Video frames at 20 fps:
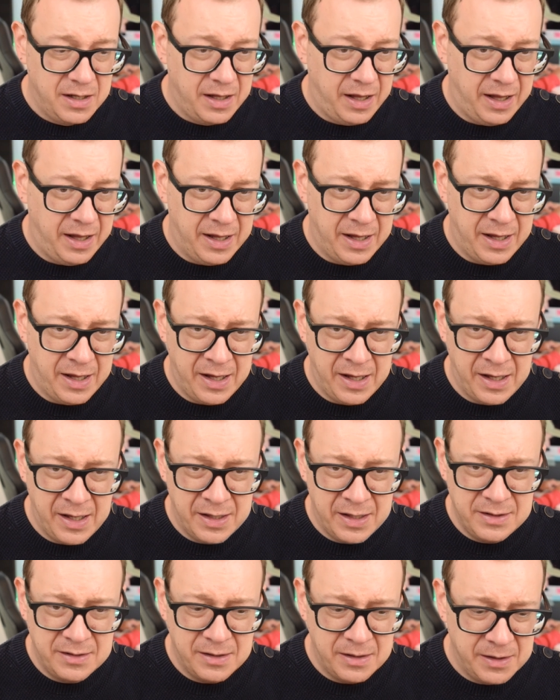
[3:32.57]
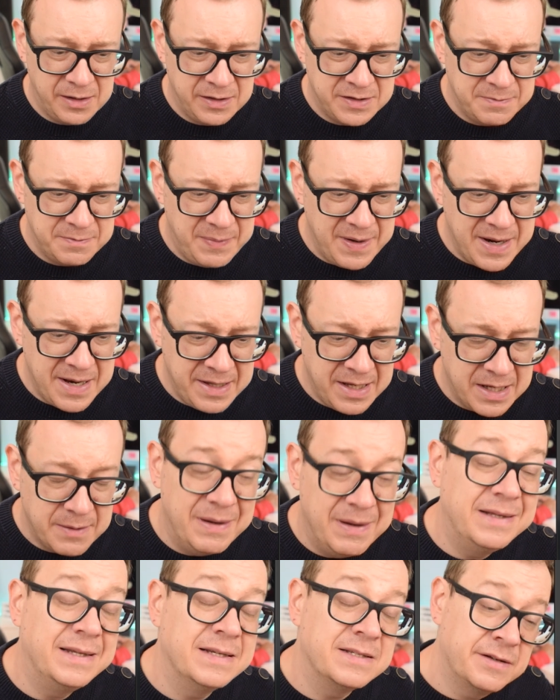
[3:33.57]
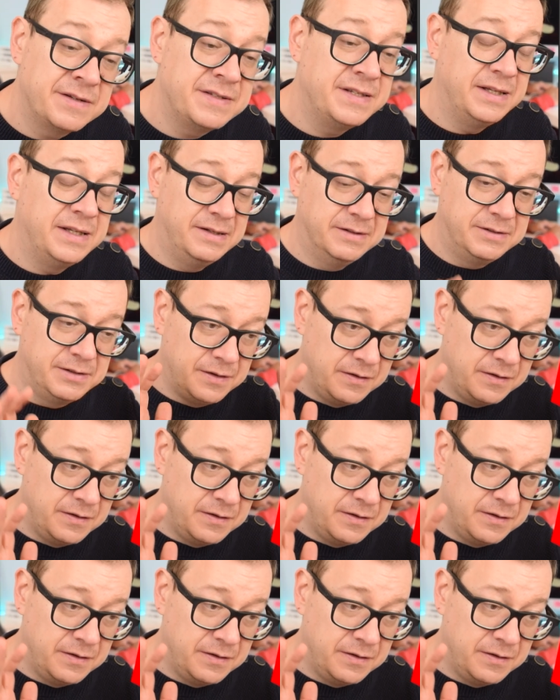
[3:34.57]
and it's building build has succeeded.